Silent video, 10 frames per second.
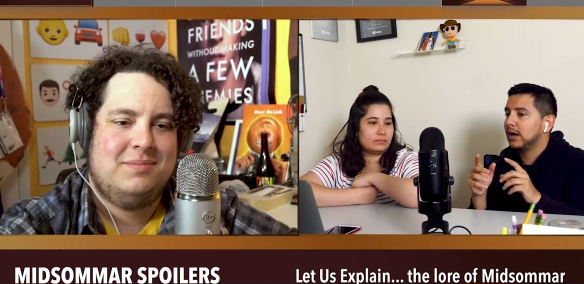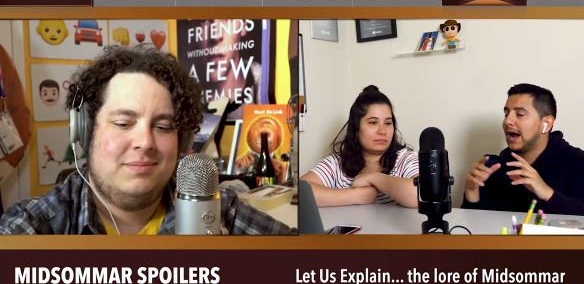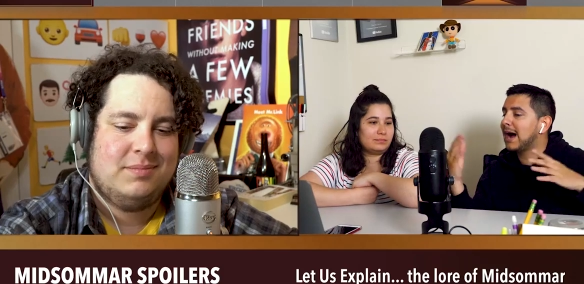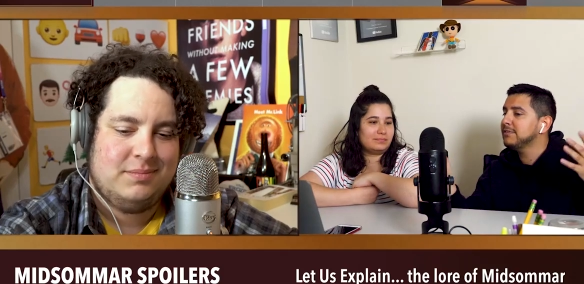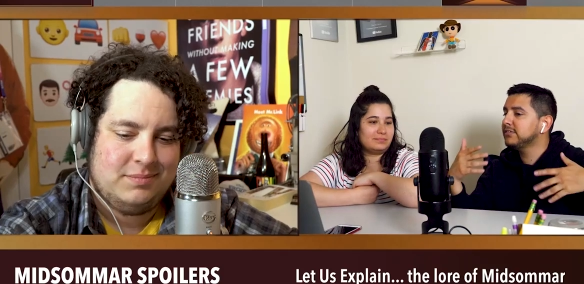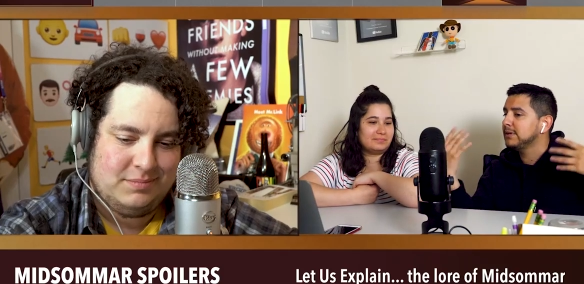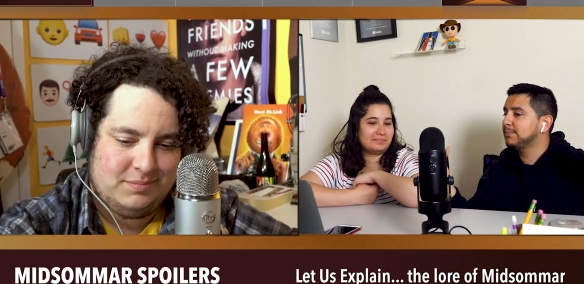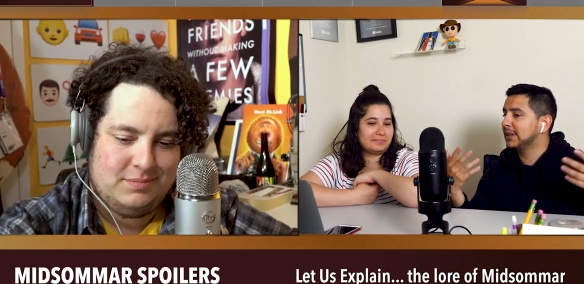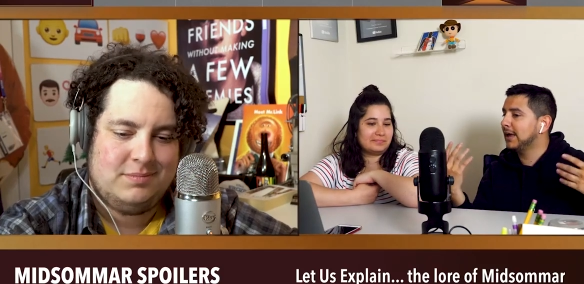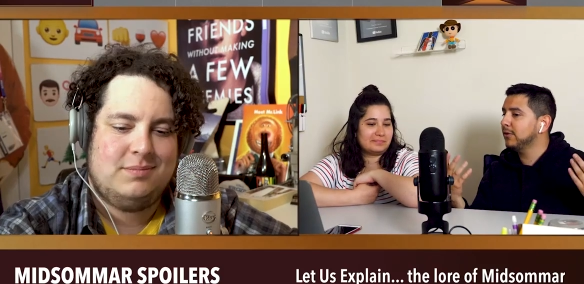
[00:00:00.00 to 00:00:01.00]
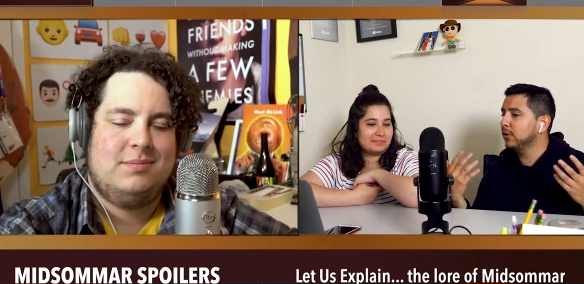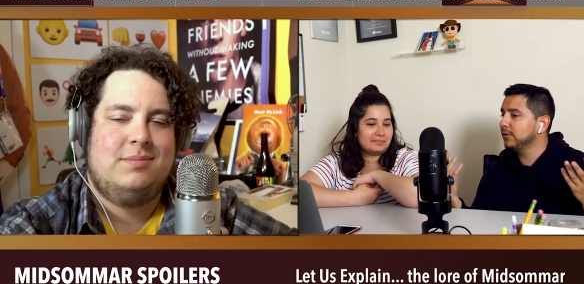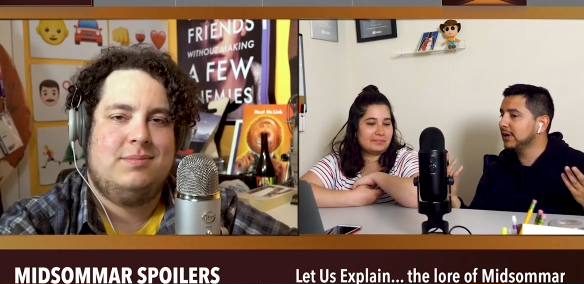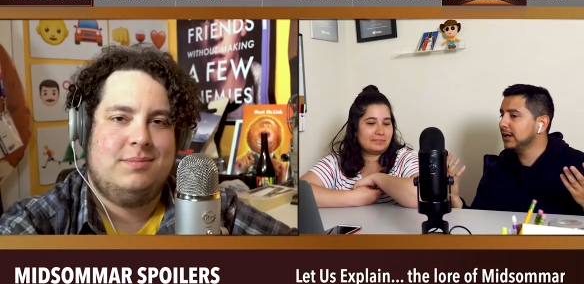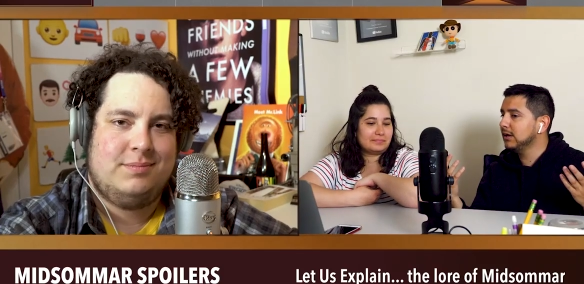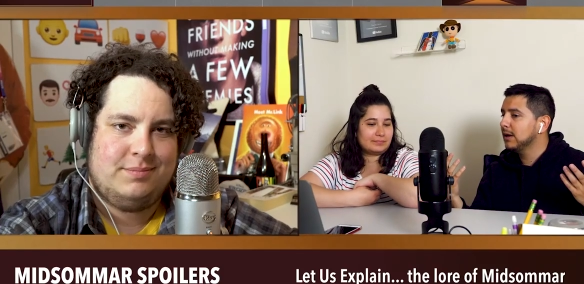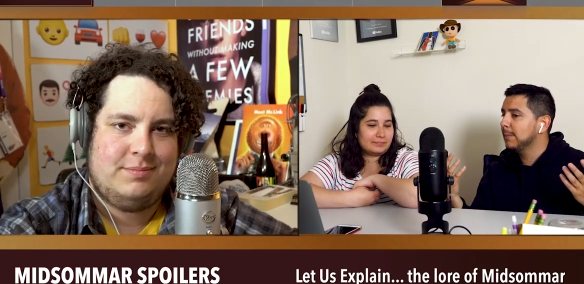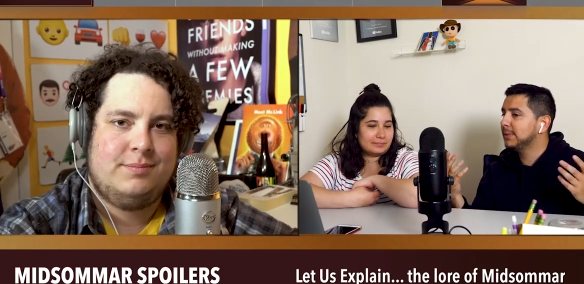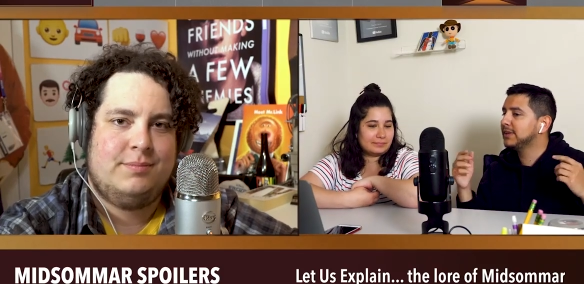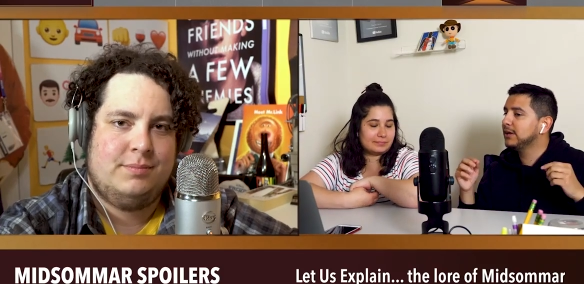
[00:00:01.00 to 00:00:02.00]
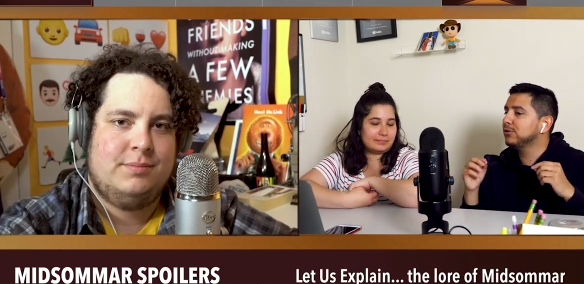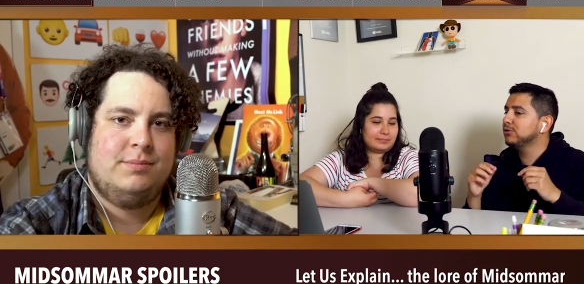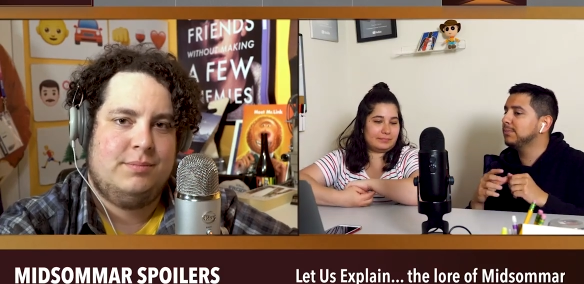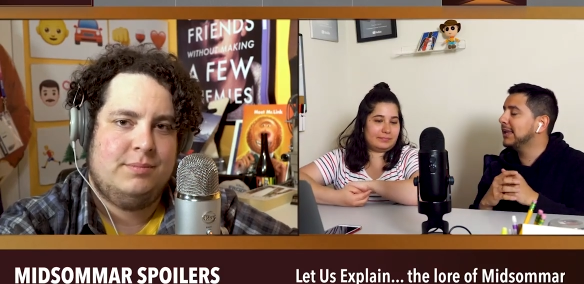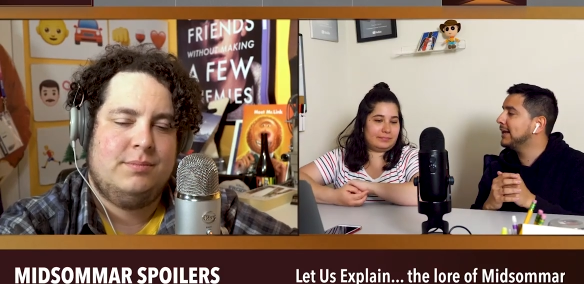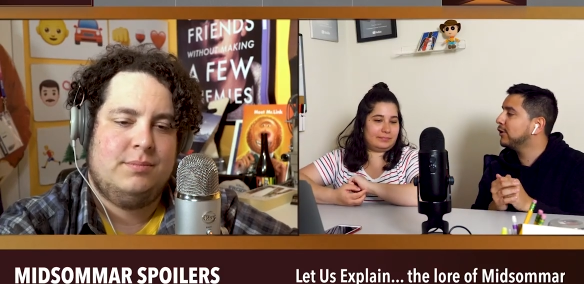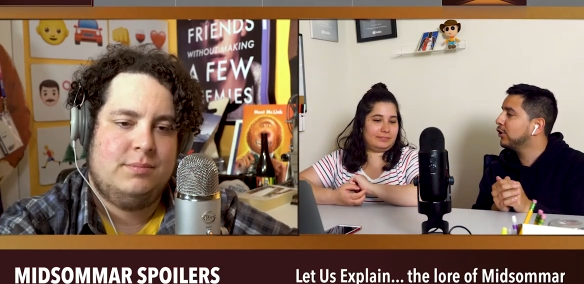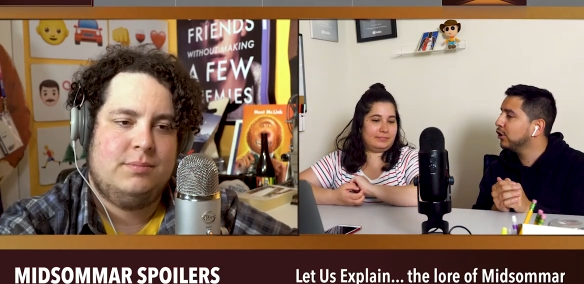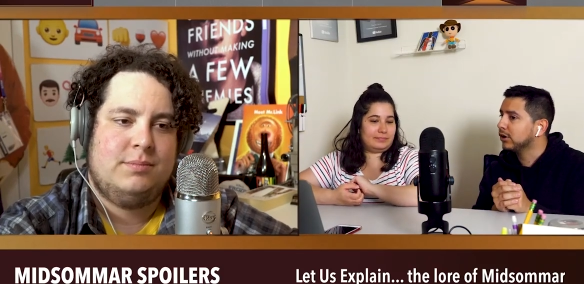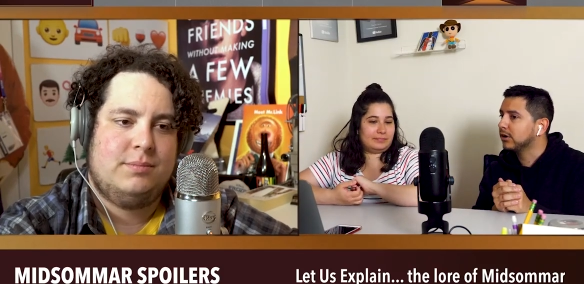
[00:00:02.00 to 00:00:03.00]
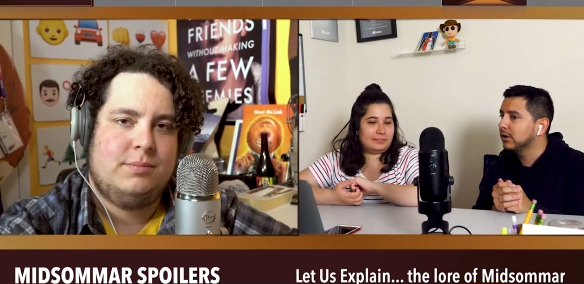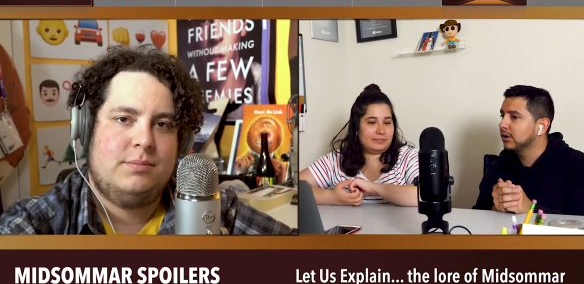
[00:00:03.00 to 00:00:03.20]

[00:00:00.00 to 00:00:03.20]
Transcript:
Speaker 1: obviously planned the whole thing, but did he also plan her?